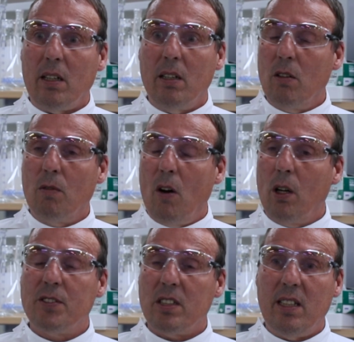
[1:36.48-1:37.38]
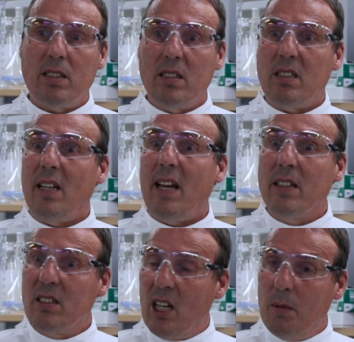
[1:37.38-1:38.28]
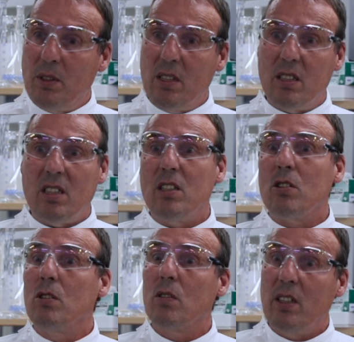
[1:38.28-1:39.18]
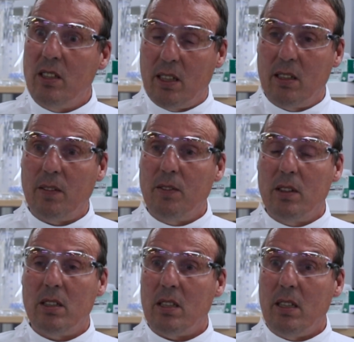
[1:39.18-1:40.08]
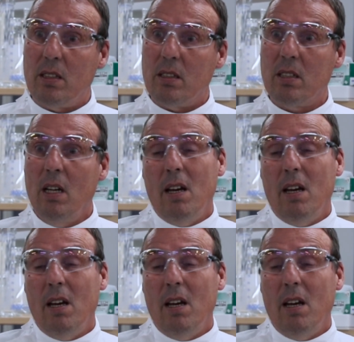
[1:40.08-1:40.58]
the role of senescence in Alzheimer's disease, neurodegenerative diseases,